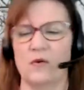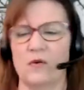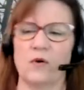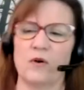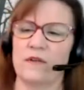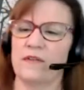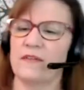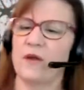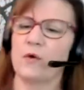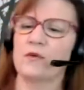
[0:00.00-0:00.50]

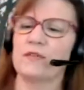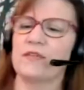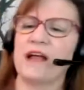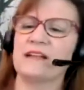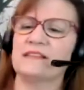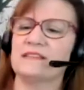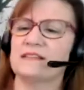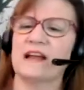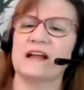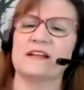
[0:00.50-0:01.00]
or
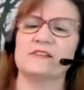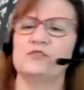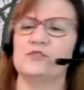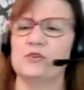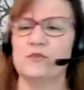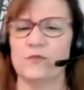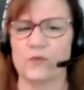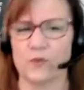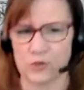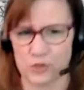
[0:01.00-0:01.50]
that's not
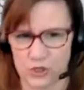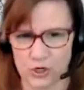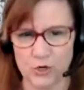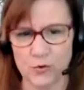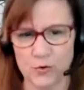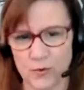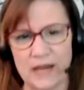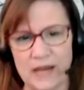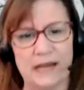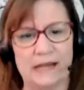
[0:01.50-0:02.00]
due for 2
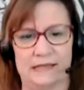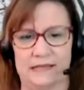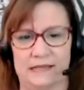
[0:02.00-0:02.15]
weeks,